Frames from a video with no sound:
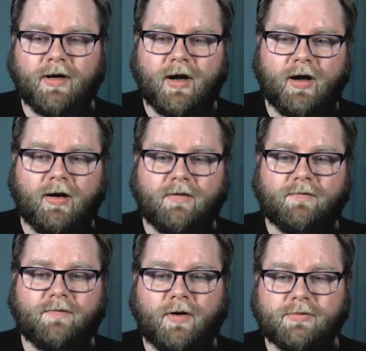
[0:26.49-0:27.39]

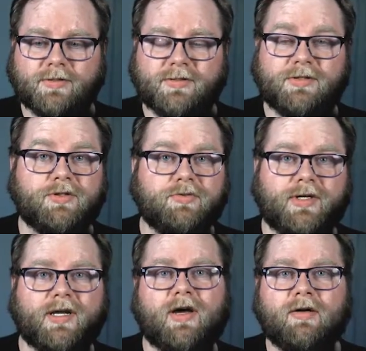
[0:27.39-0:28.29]
Vault to
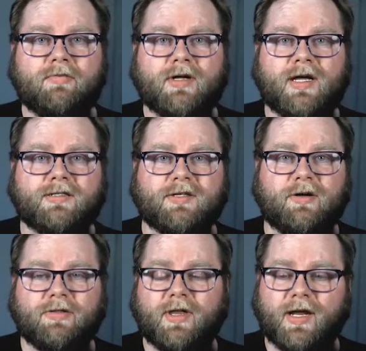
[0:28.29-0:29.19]
GitHub as an
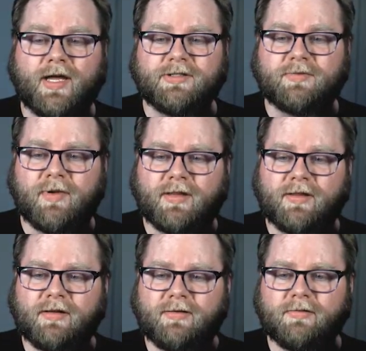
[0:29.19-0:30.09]
authentication
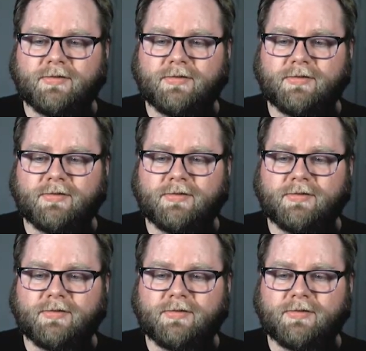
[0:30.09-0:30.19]
method.